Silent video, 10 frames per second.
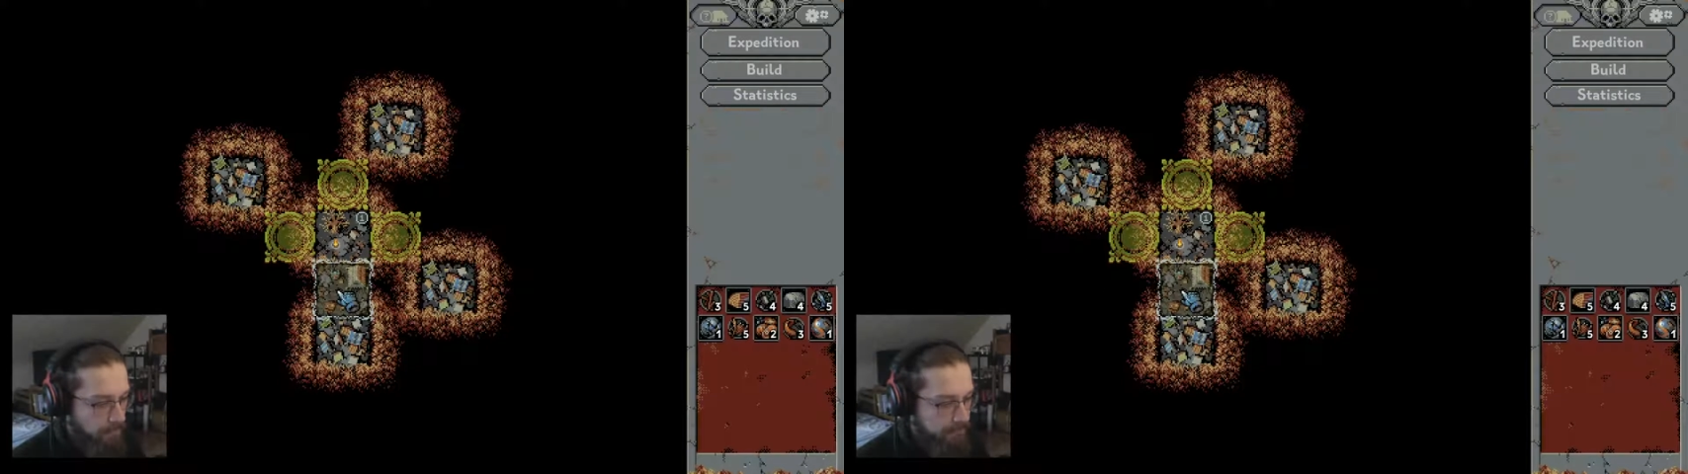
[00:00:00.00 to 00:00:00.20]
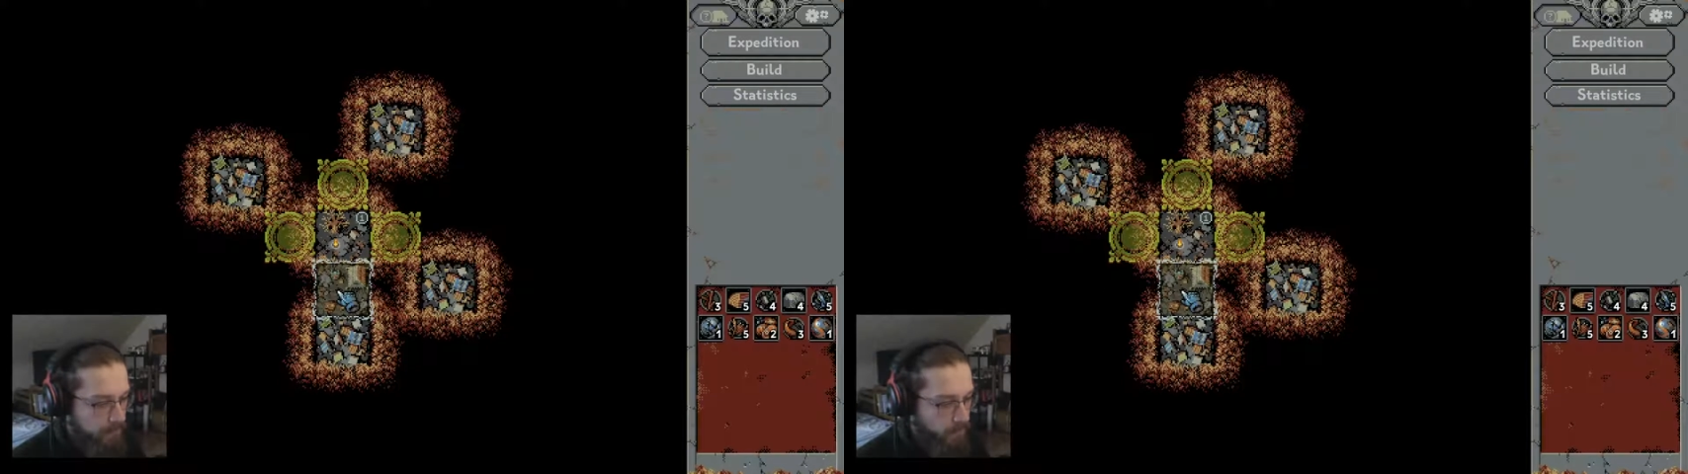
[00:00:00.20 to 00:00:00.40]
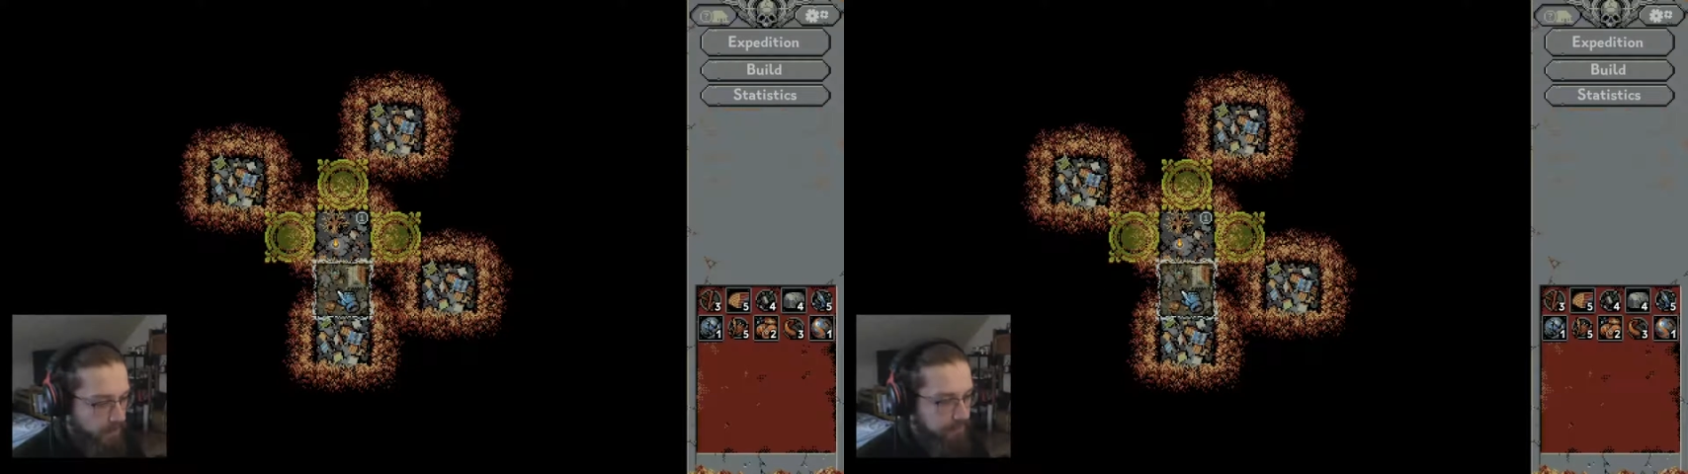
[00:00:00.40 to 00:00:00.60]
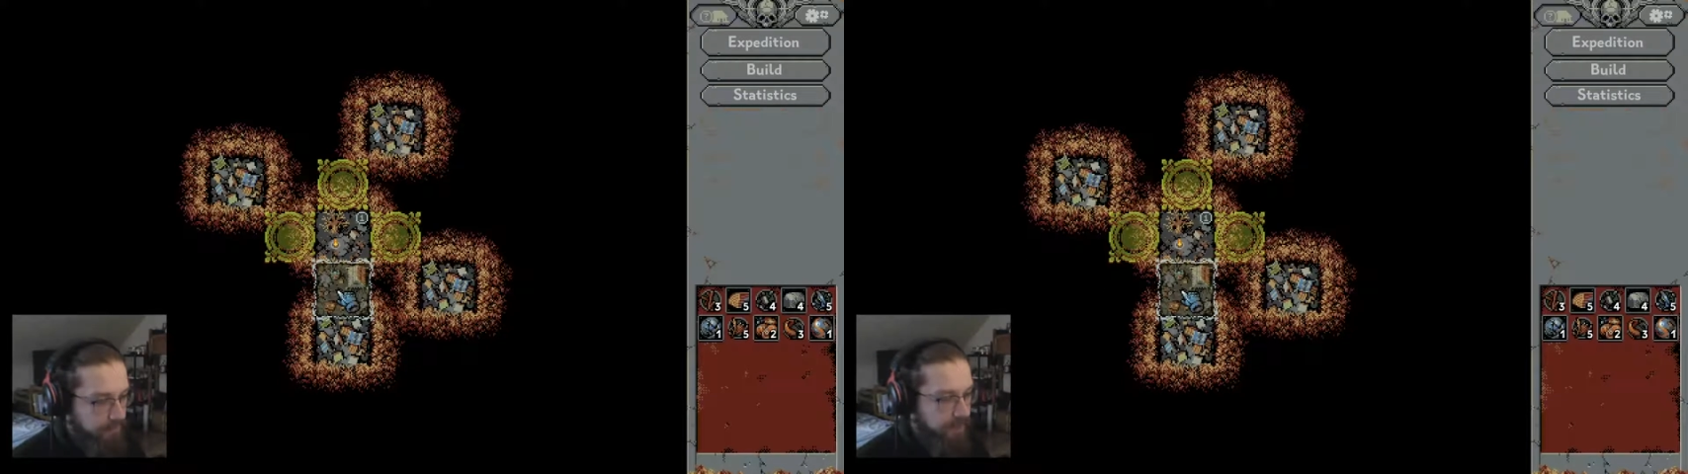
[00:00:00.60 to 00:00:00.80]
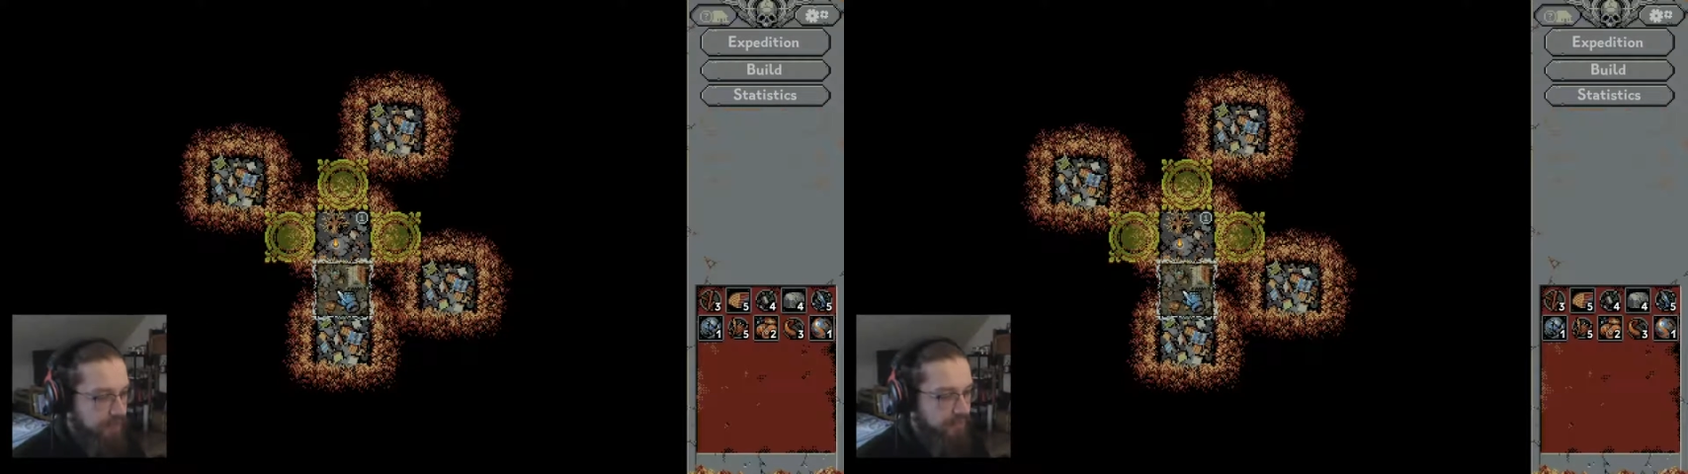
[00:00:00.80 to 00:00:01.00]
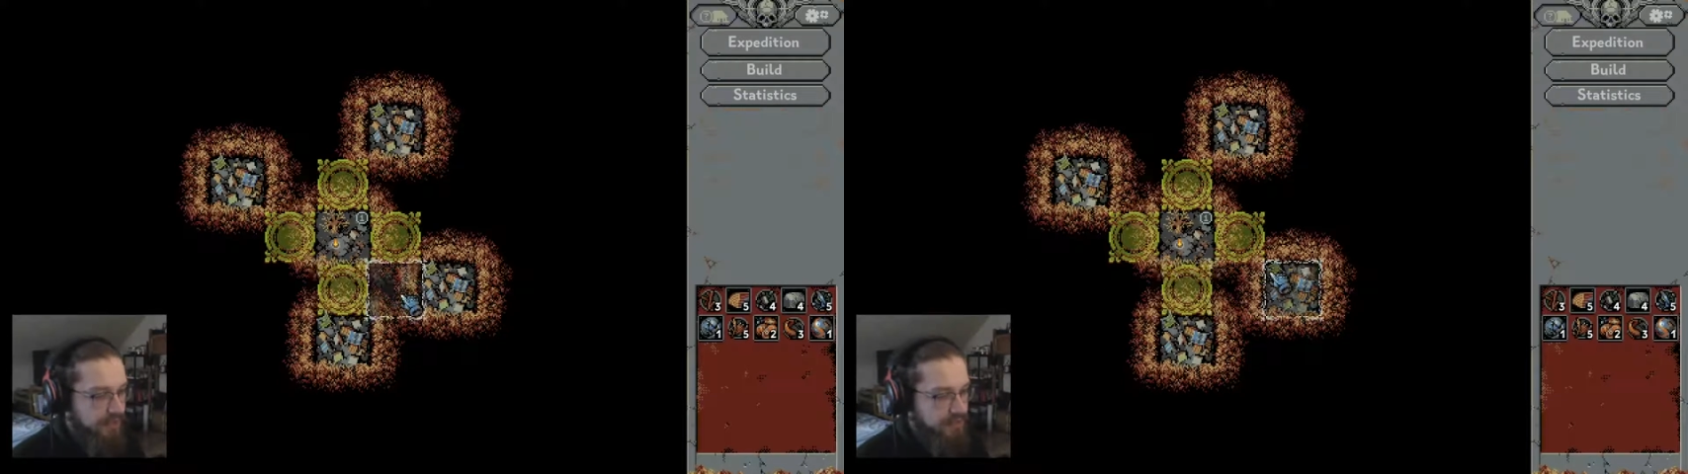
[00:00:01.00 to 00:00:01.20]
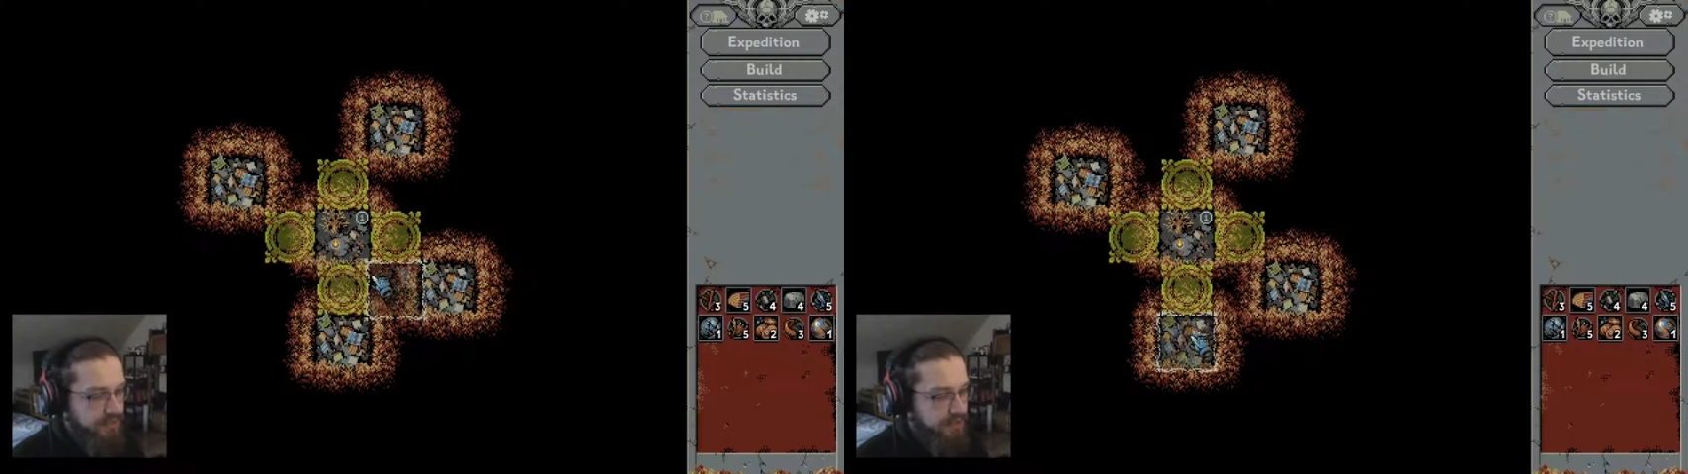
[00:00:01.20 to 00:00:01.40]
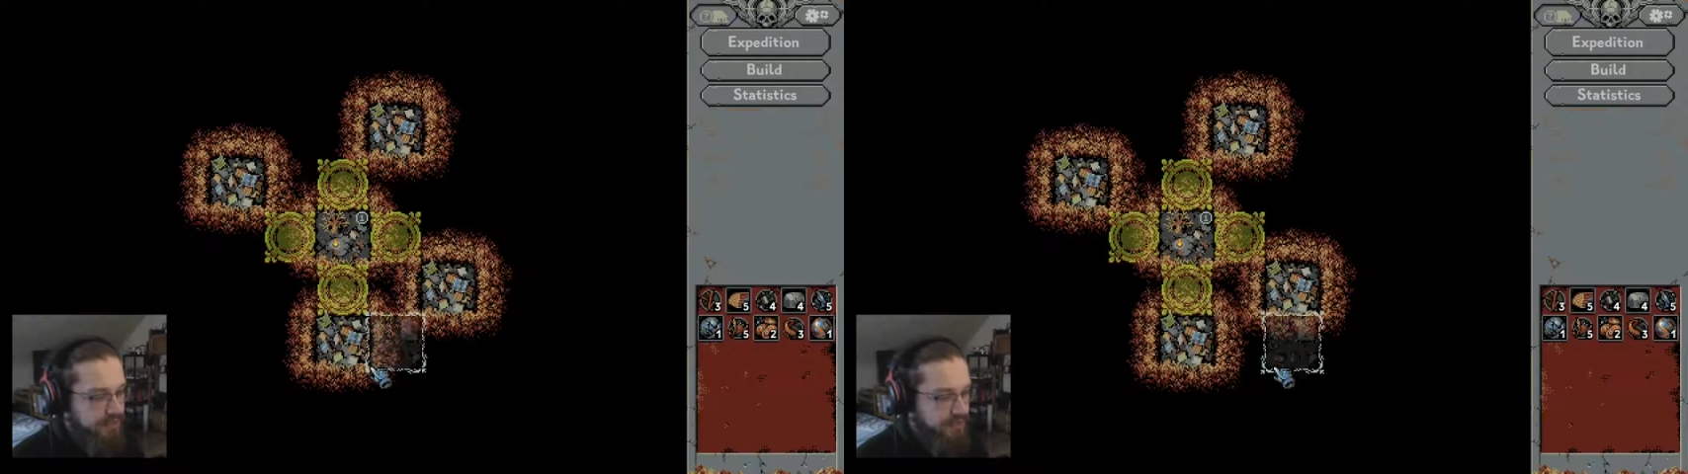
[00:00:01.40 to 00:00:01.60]
Like, make this a
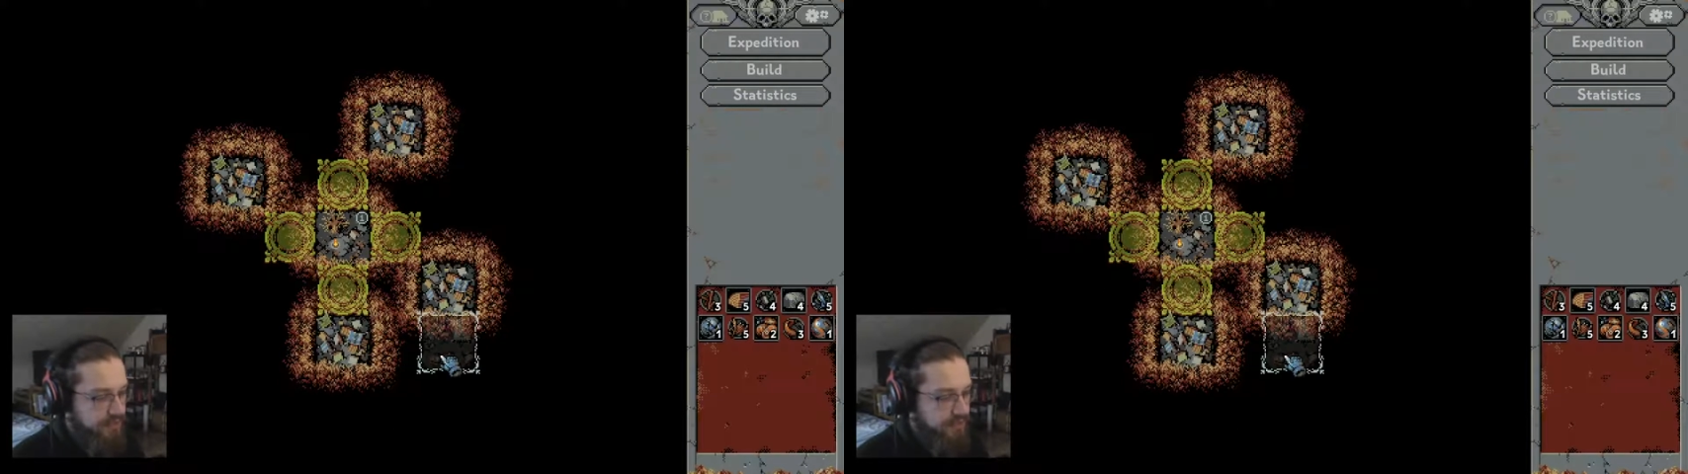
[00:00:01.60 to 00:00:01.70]
designated